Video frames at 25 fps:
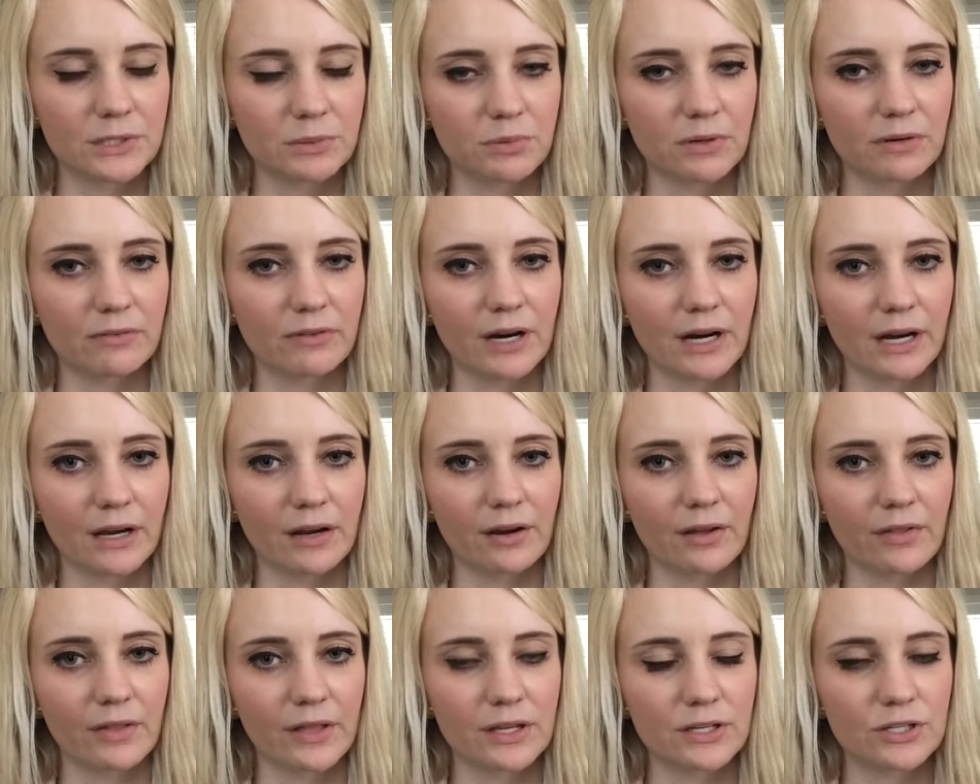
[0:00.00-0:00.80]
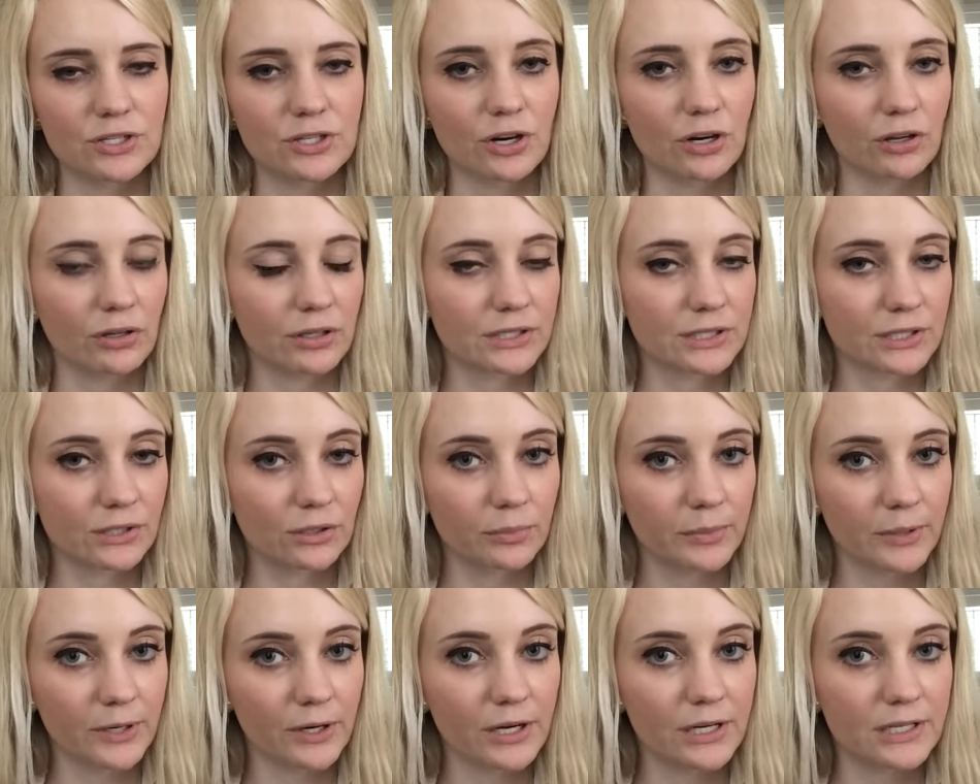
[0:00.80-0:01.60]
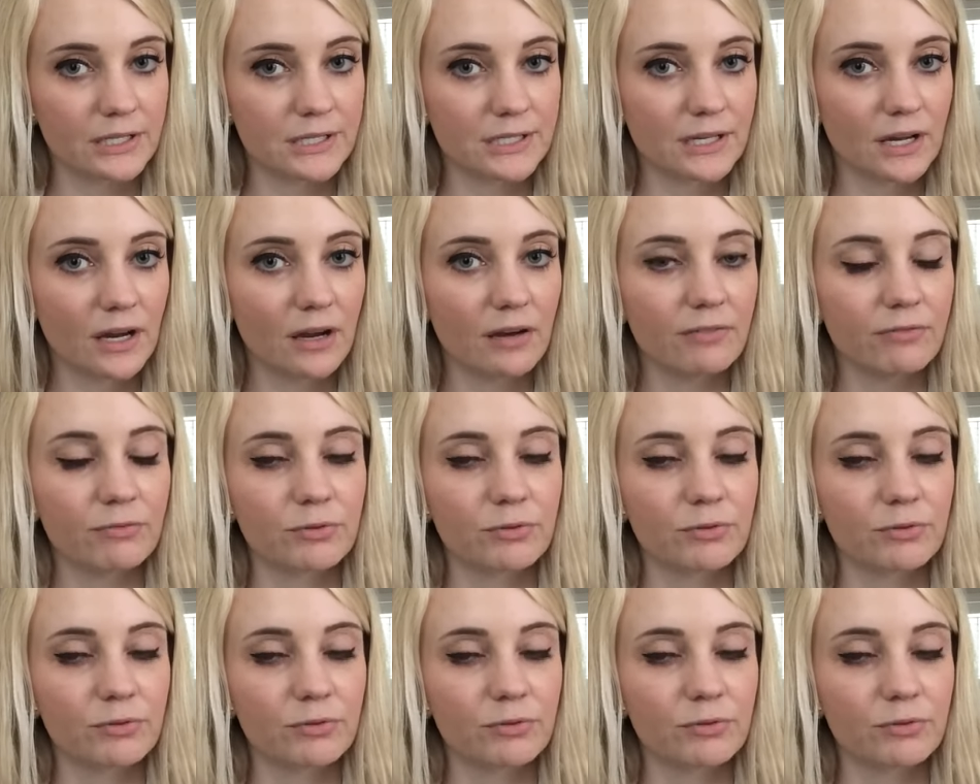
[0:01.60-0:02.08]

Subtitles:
whenever I got all that Charlotte Tilbury stuff,